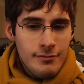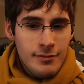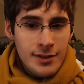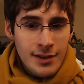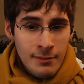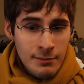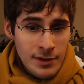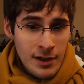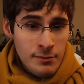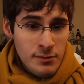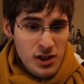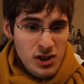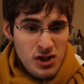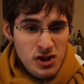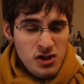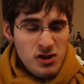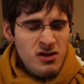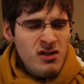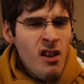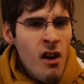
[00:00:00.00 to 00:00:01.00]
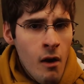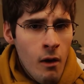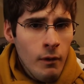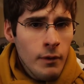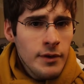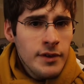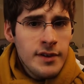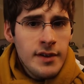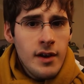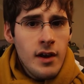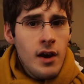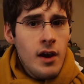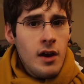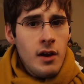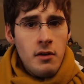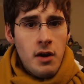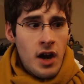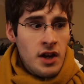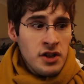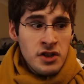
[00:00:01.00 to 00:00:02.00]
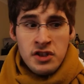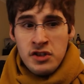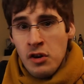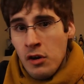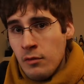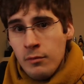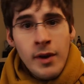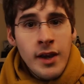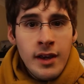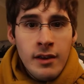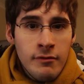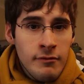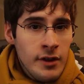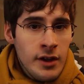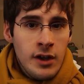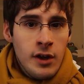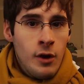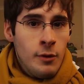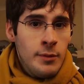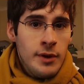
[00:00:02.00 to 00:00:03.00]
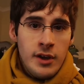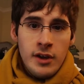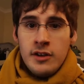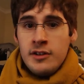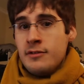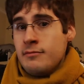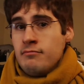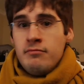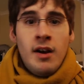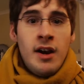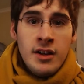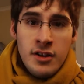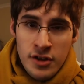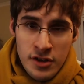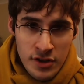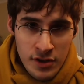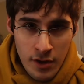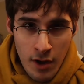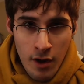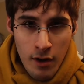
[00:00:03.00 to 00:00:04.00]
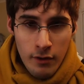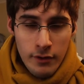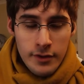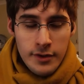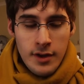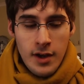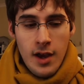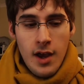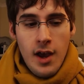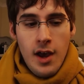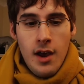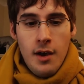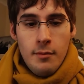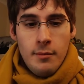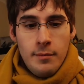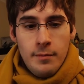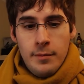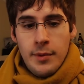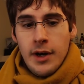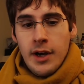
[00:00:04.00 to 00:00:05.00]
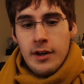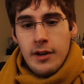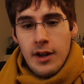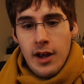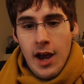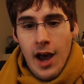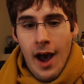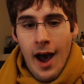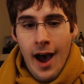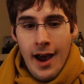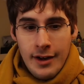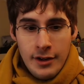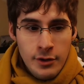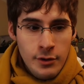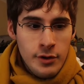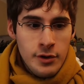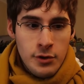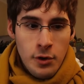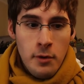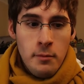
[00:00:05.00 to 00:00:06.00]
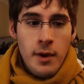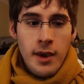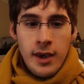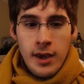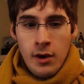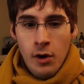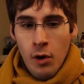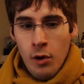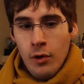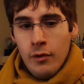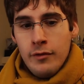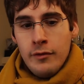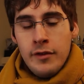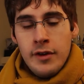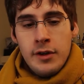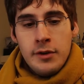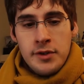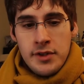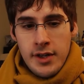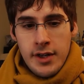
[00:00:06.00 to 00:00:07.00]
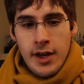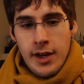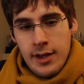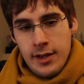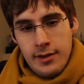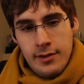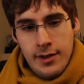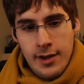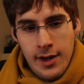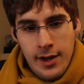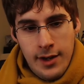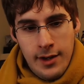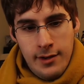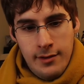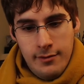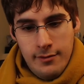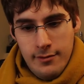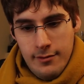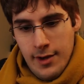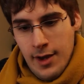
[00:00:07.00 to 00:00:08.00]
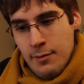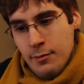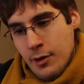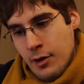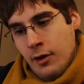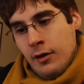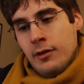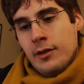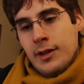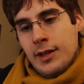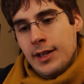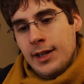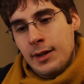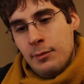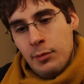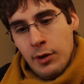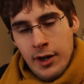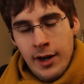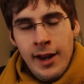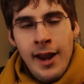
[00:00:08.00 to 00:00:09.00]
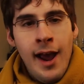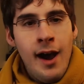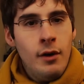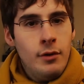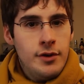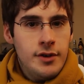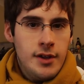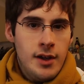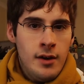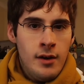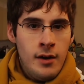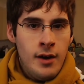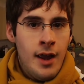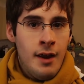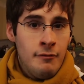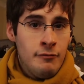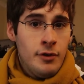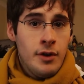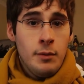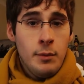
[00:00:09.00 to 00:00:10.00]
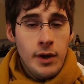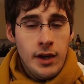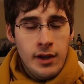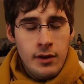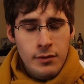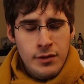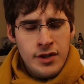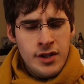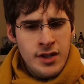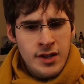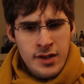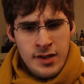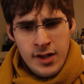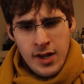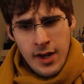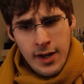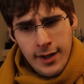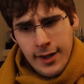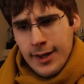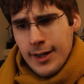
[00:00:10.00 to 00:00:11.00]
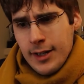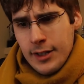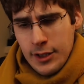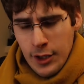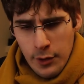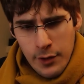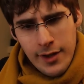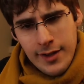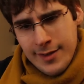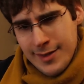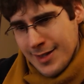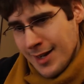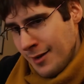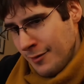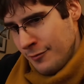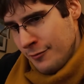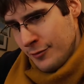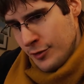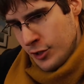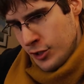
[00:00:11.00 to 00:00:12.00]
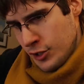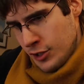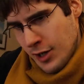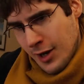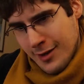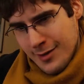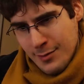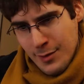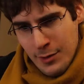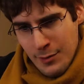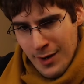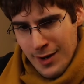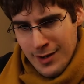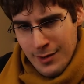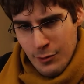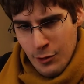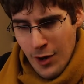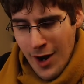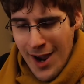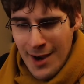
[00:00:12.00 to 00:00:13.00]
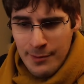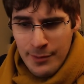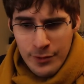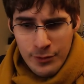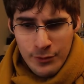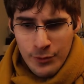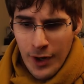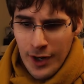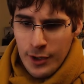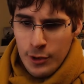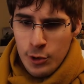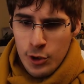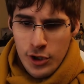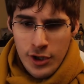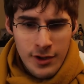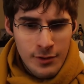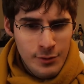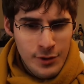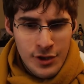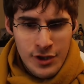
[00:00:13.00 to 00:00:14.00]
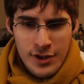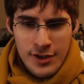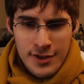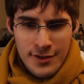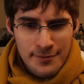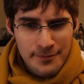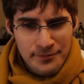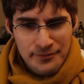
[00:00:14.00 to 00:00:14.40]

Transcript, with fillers: Sometimes I just don't. I just don't make a video because I just don't. But I do enjoy making all the videos that I that I am currently putting out uh, every week, which is Dota and Stuff, which talks about random crap, Why You Should, which is